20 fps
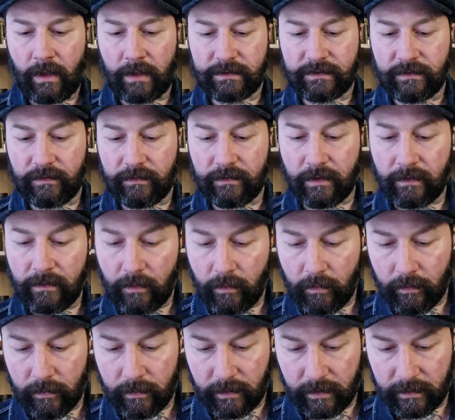And so
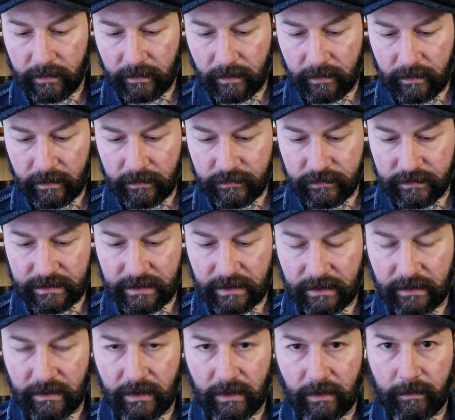another
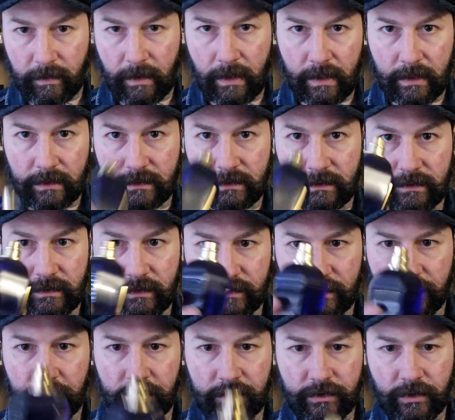interesting thing about
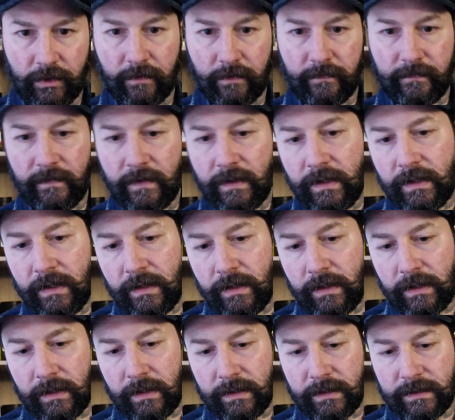Xerjoff
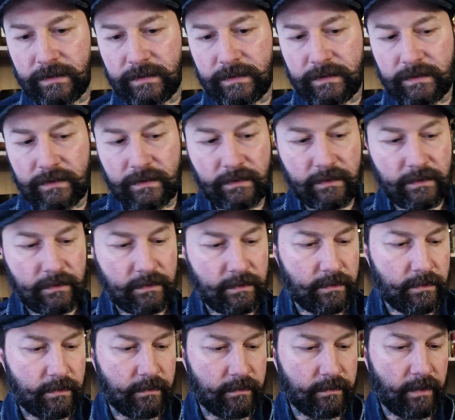is
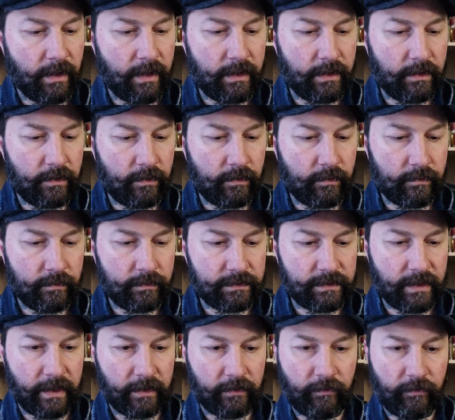they
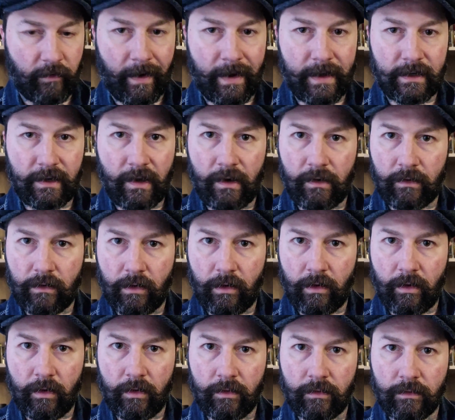use a grain
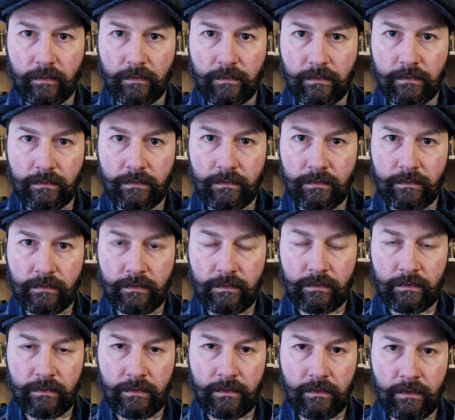alcohol
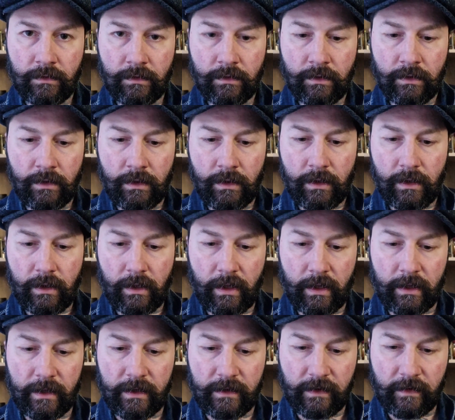
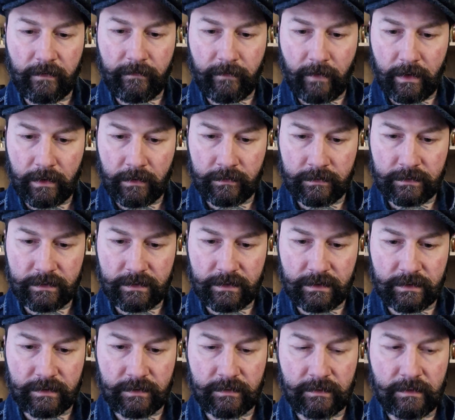in their
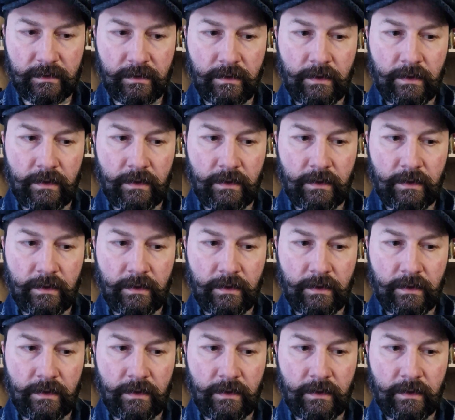fragrances.